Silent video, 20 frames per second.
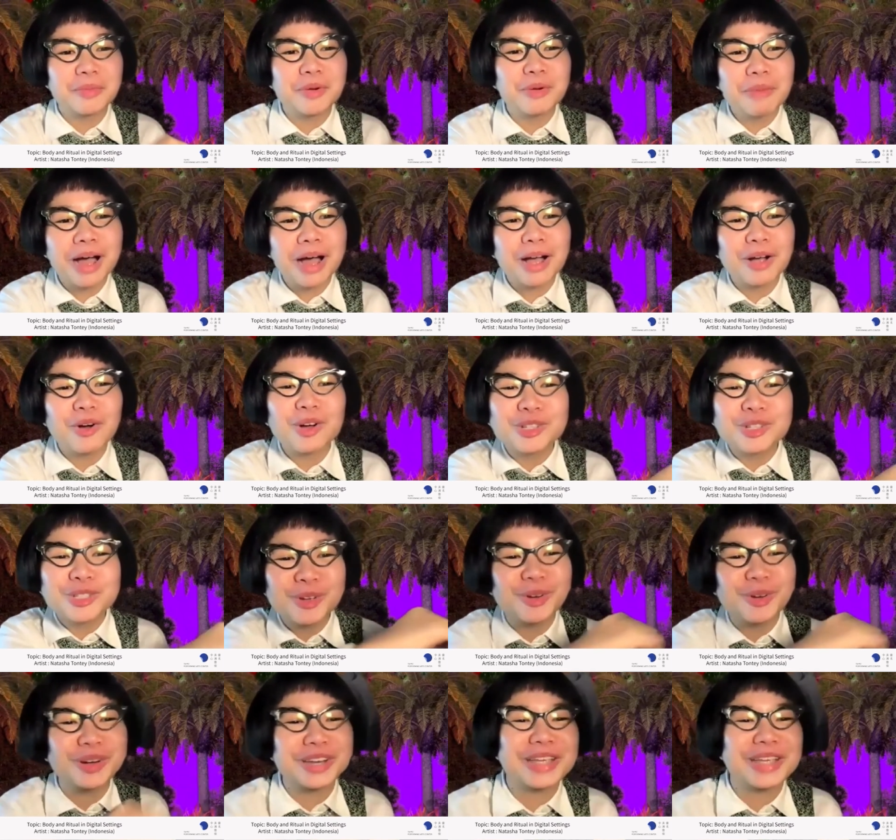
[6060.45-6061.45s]

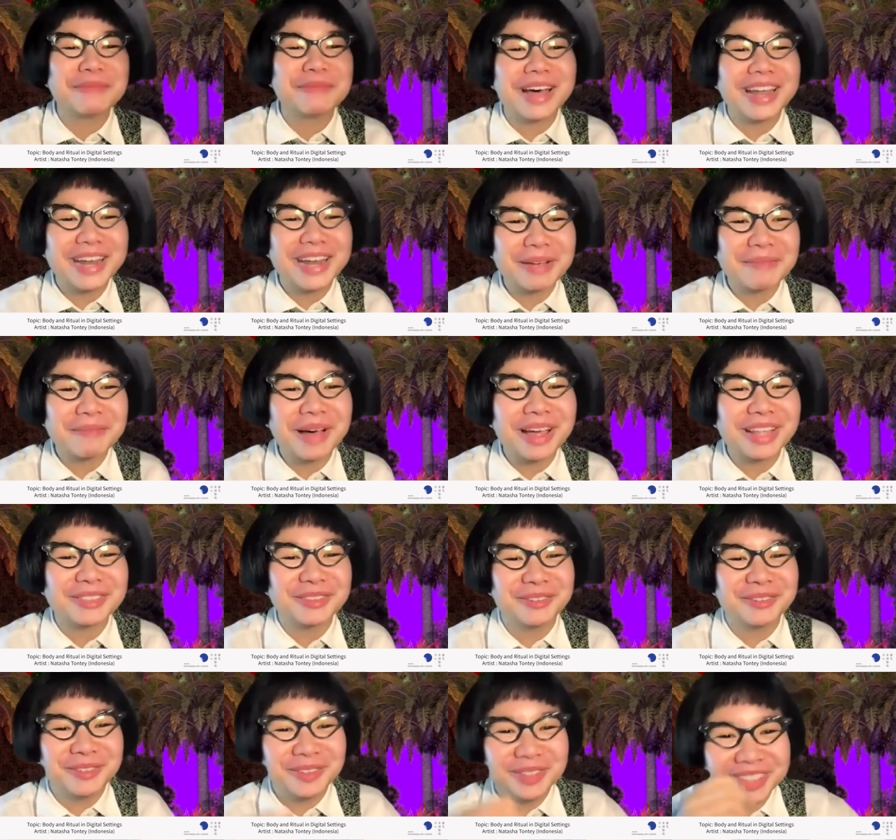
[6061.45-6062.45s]
bagoso deng
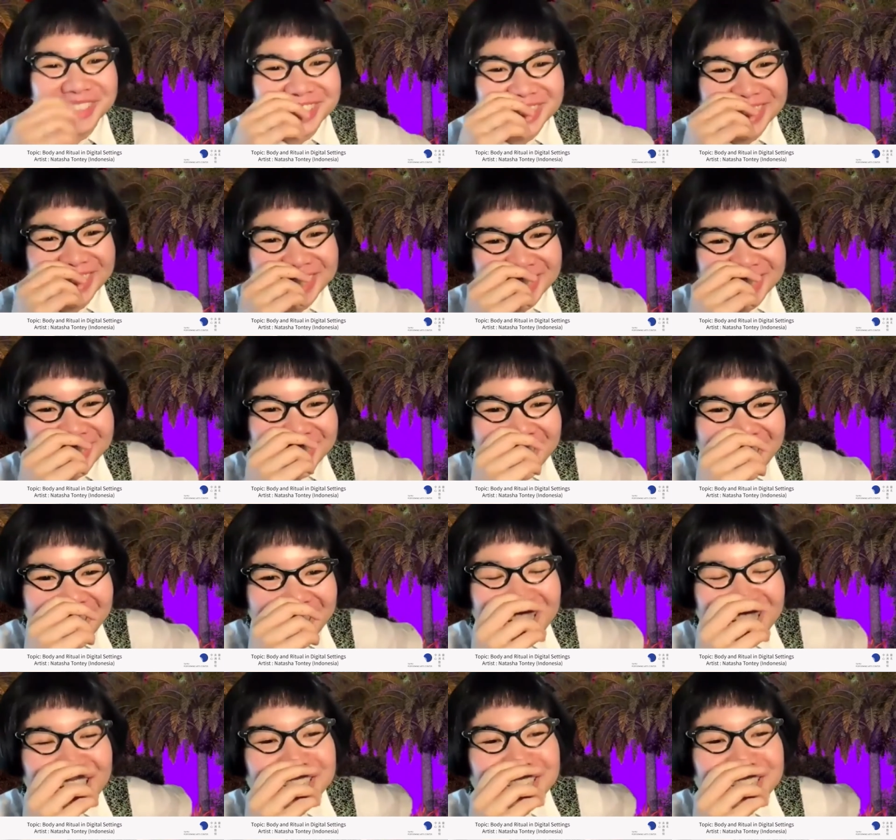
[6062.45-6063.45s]
batu.
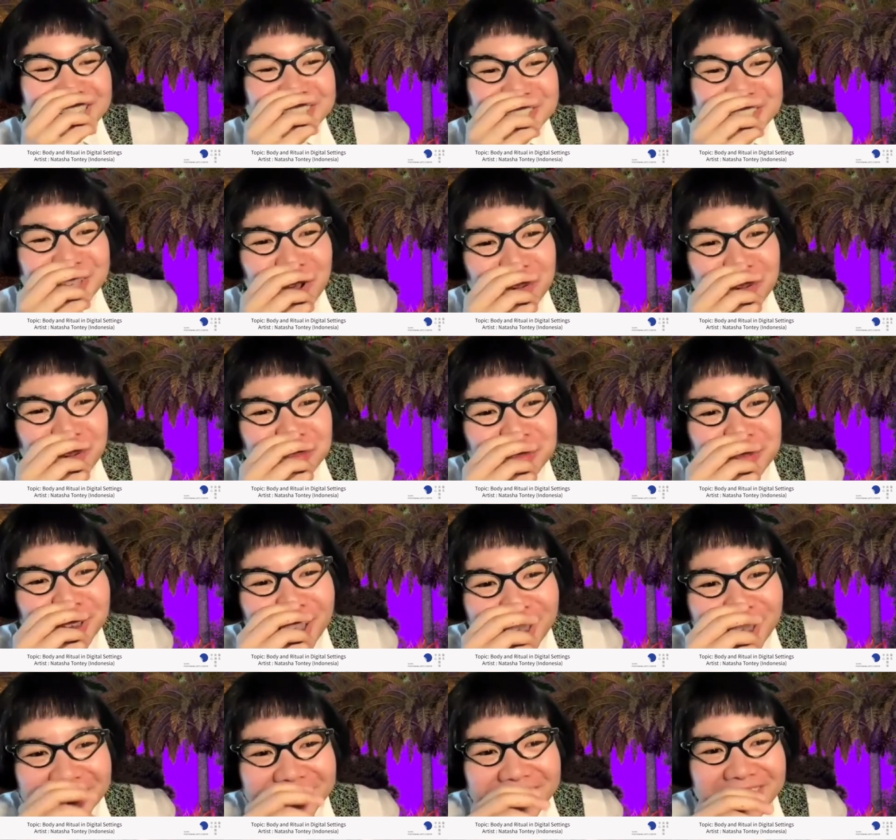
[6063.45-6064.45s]
And I saw blood.